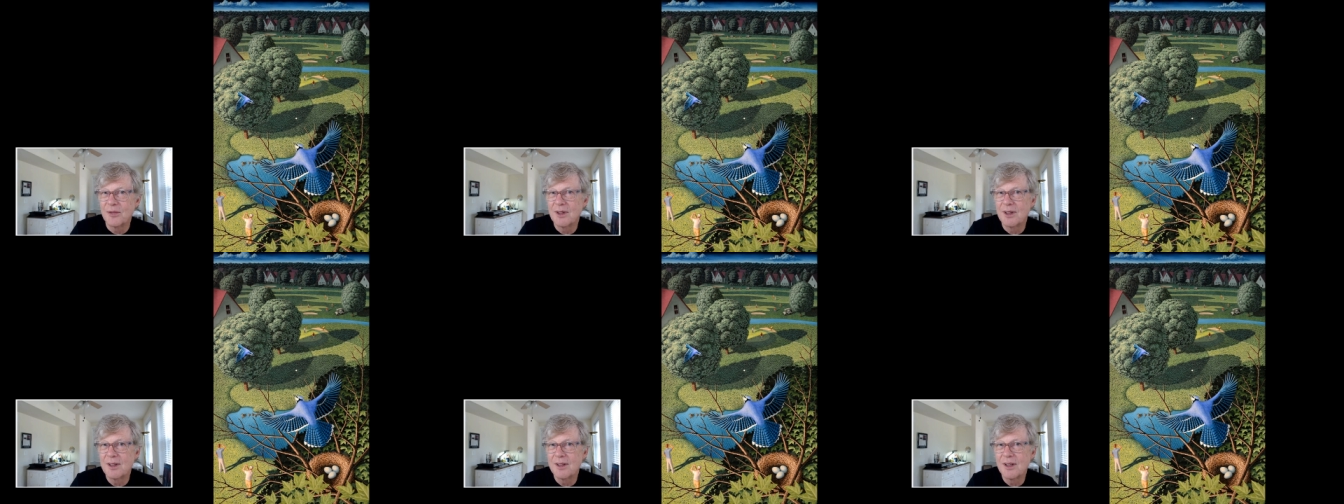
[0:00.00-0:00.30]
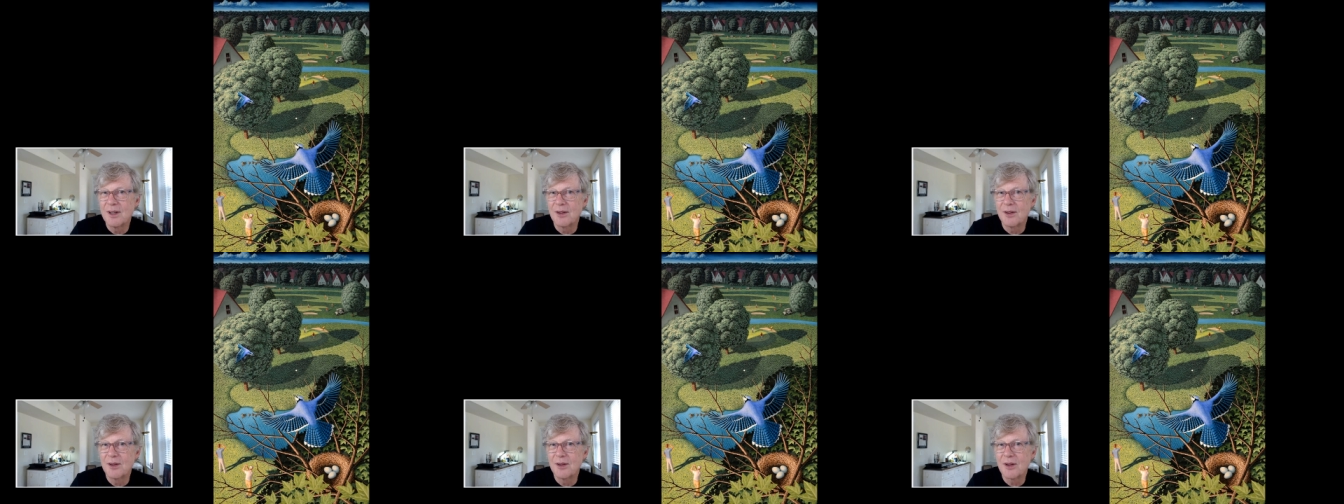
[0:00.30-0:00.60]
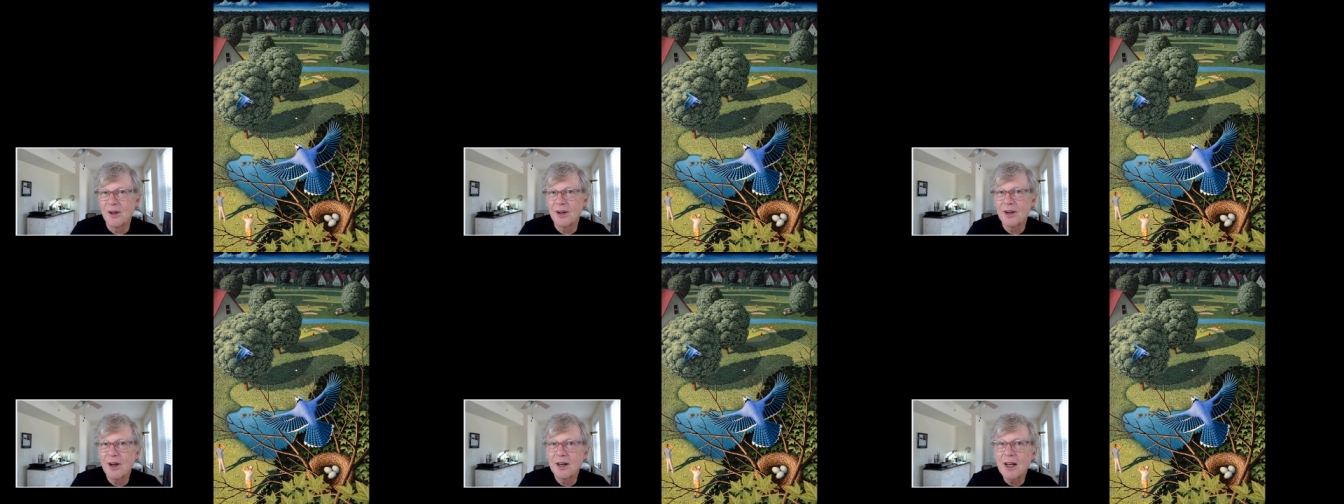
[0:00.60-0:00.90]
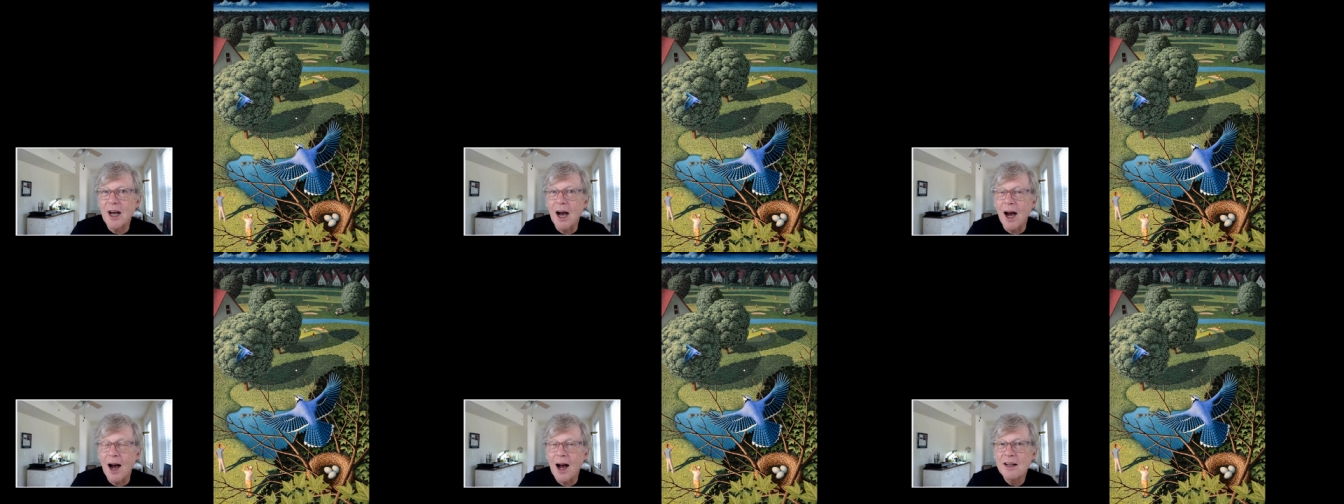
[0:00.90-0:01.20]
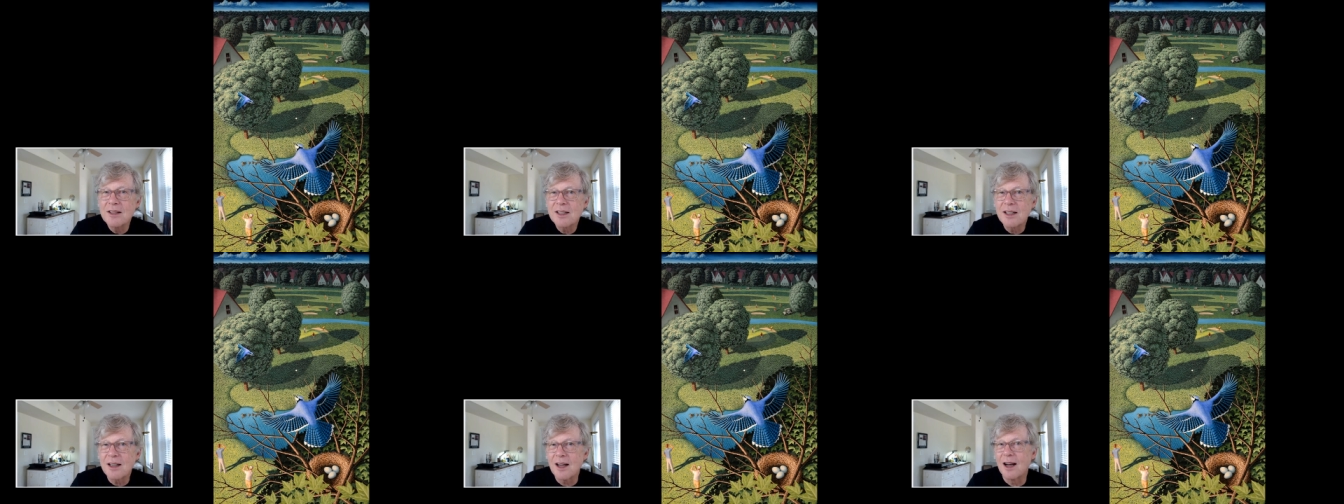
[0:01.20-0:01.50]
you know, a, a
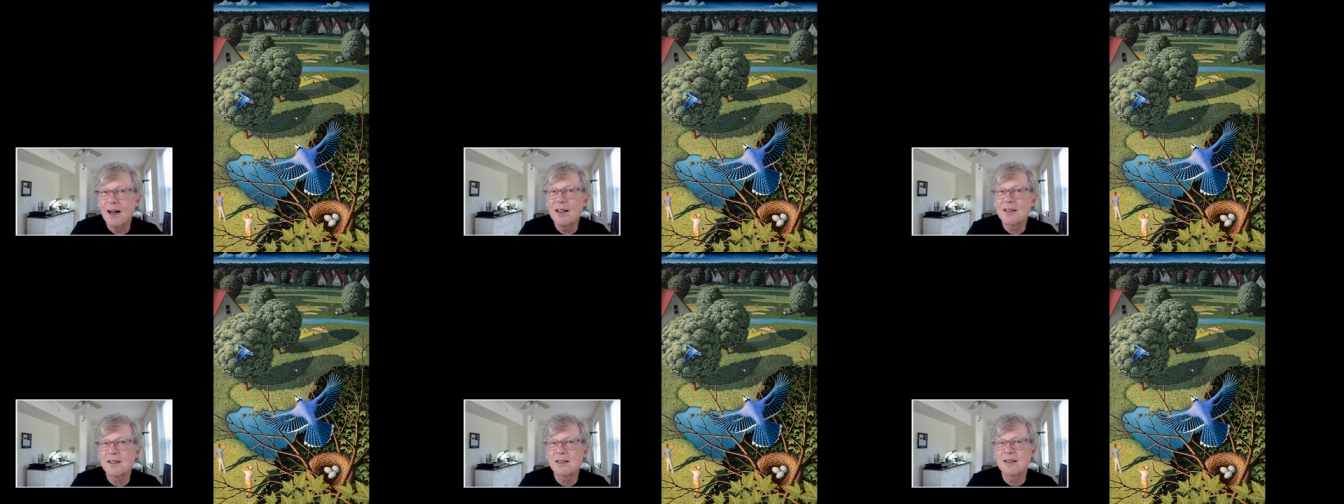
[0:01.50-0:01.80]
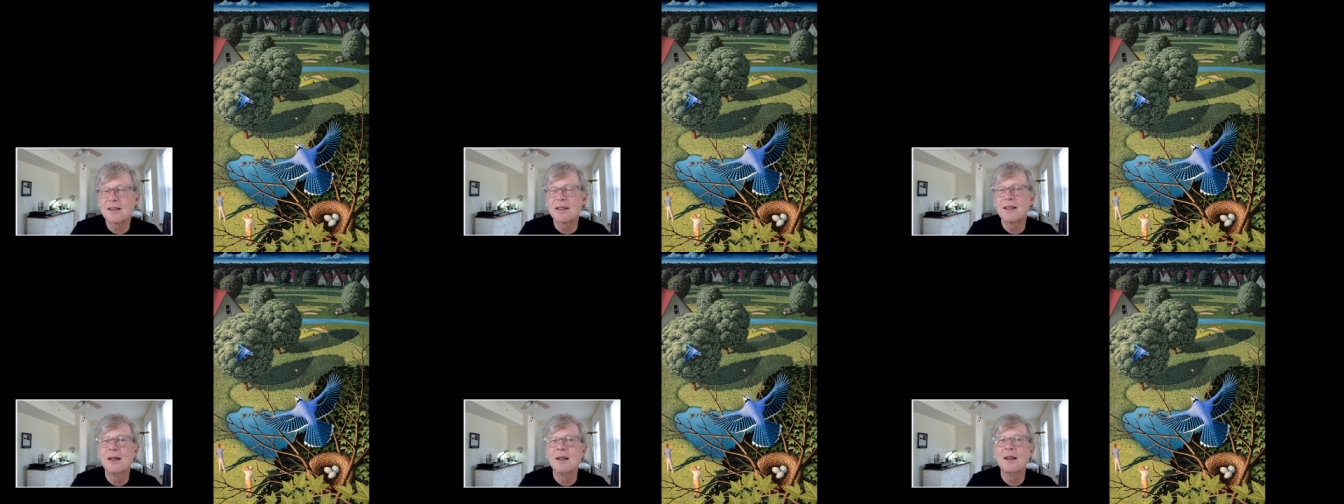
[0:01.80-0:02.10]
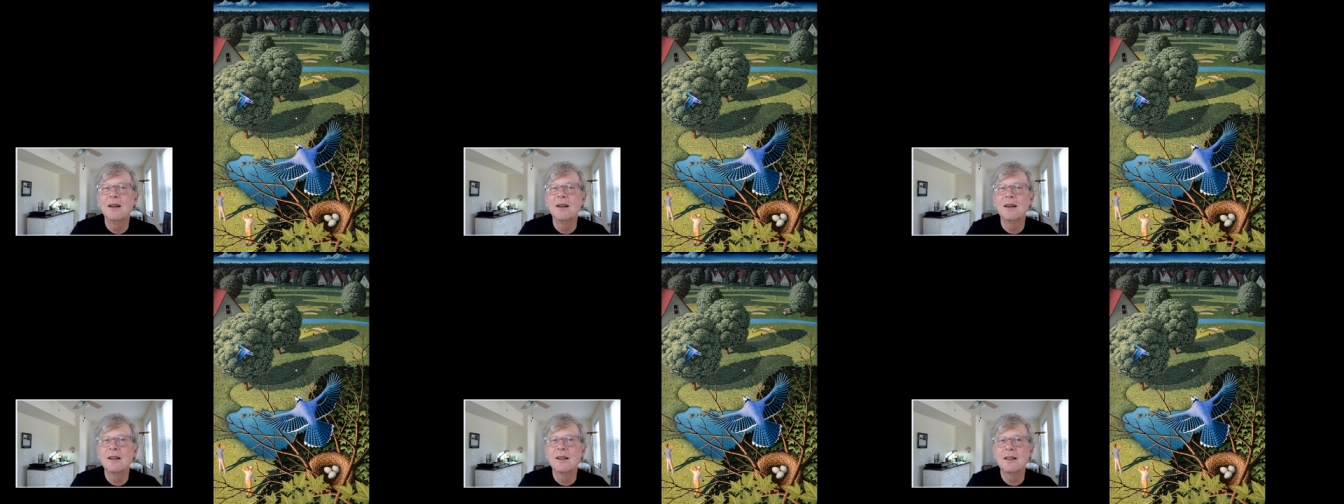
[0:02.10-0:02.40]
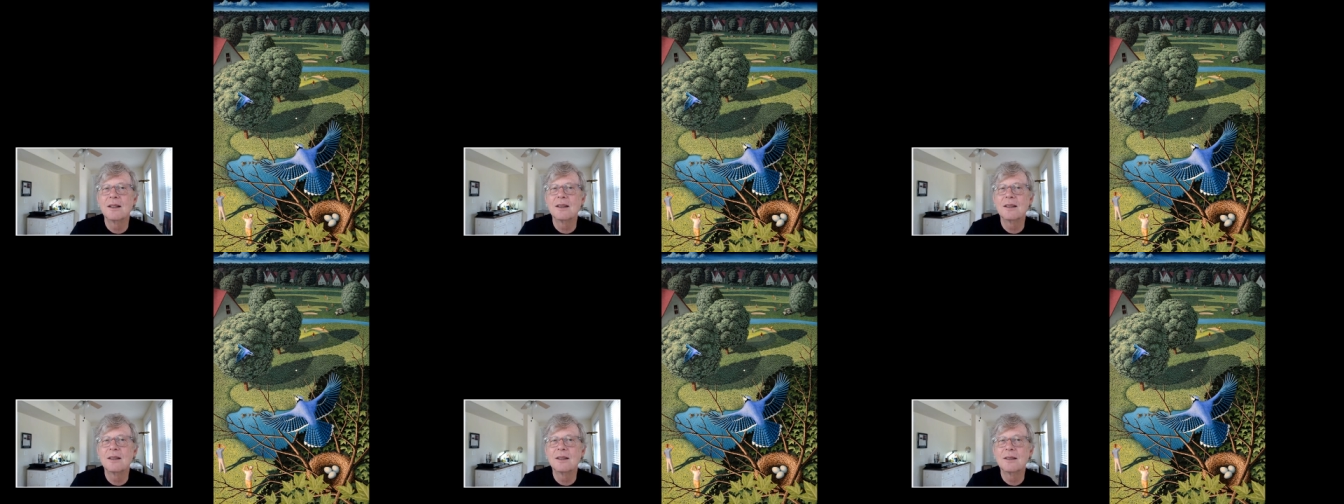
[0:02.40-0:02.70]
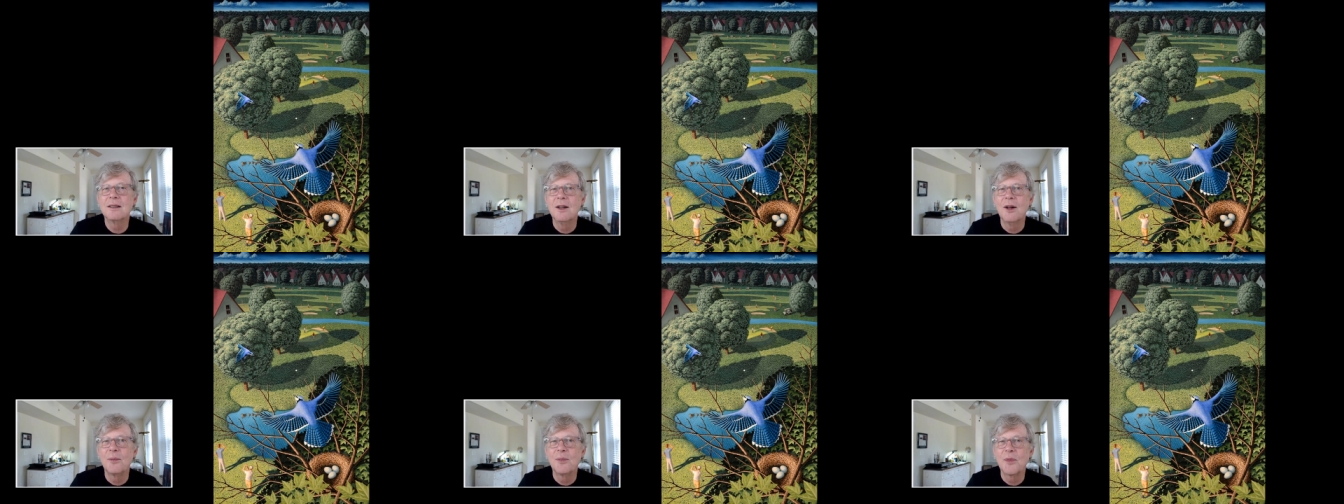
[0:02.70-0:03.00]
contest,
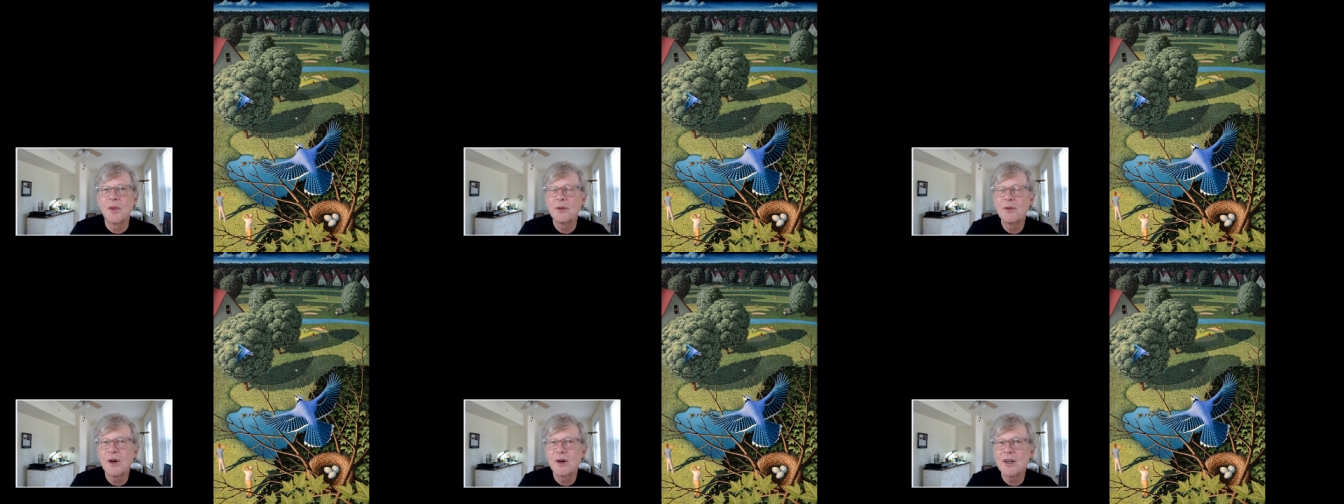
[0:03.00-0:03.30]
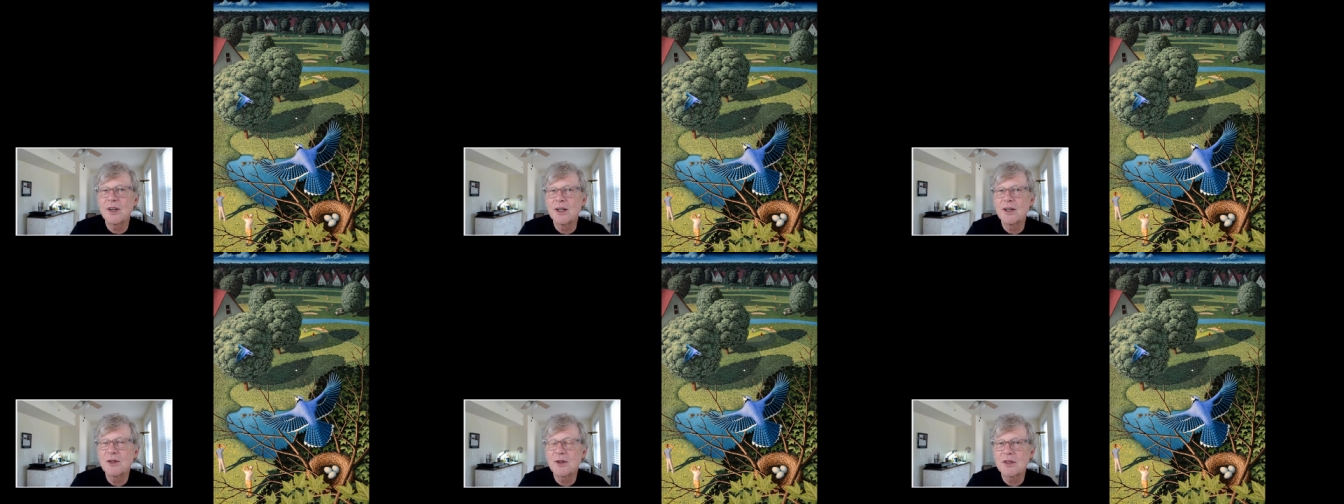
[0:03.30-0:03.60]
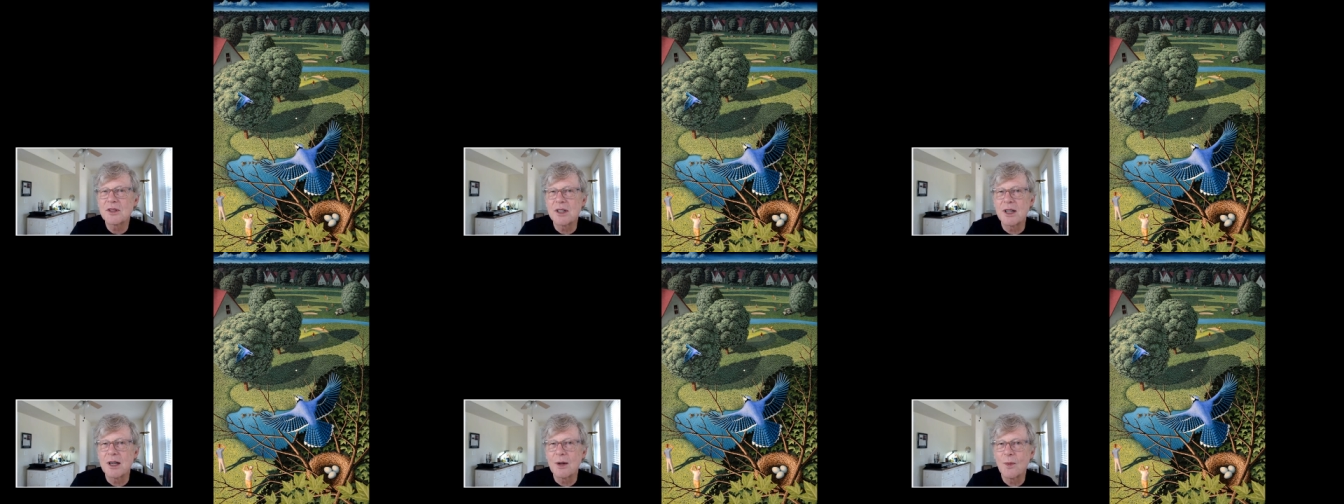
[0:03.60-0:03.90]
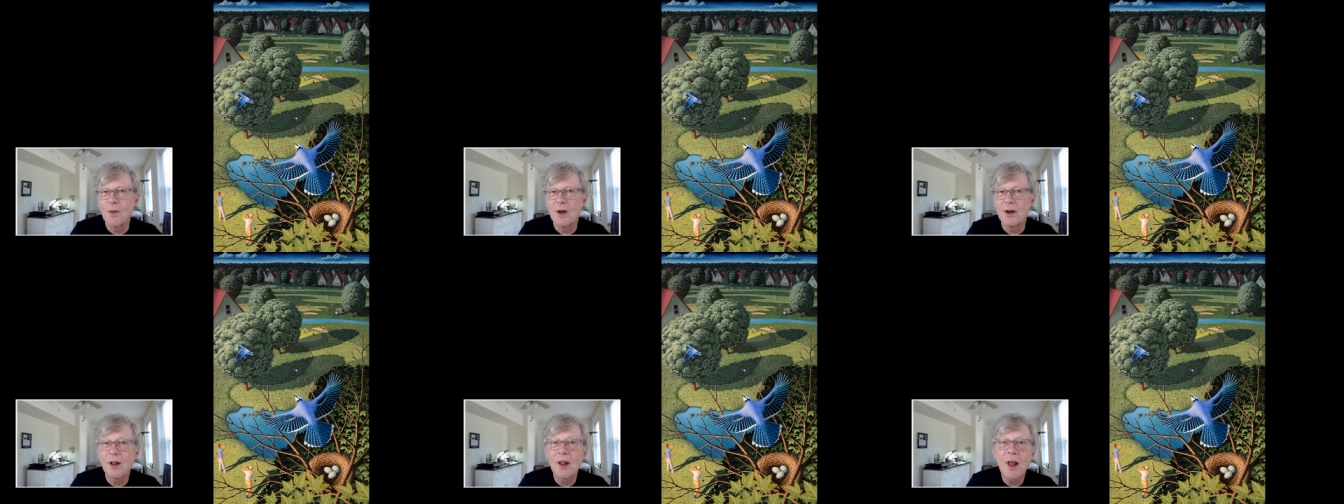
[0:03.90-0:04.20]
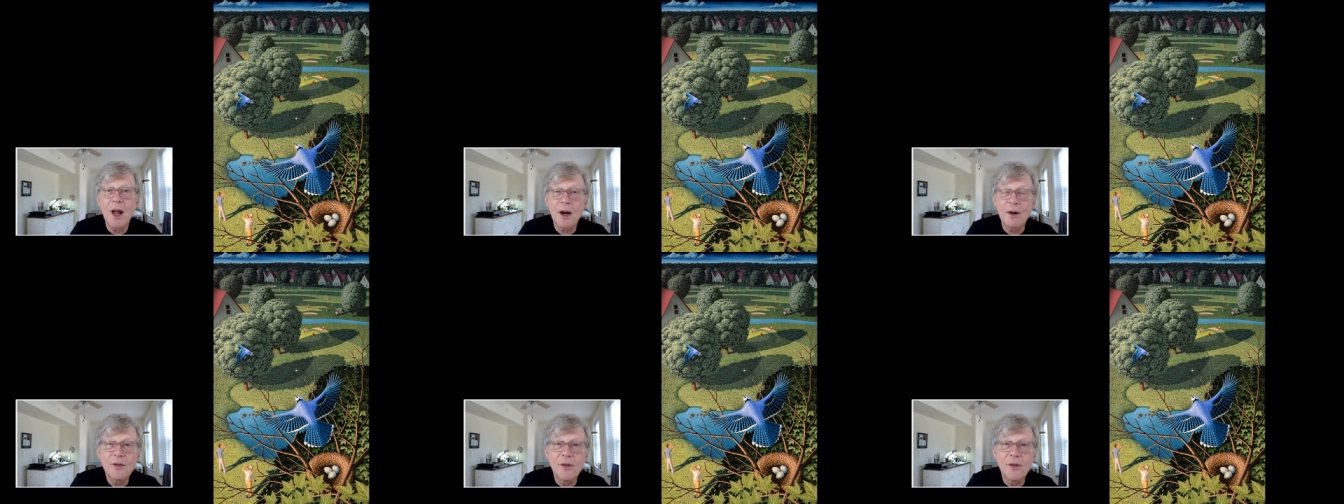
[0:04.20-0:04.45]
uh, a very interesting one, a lot of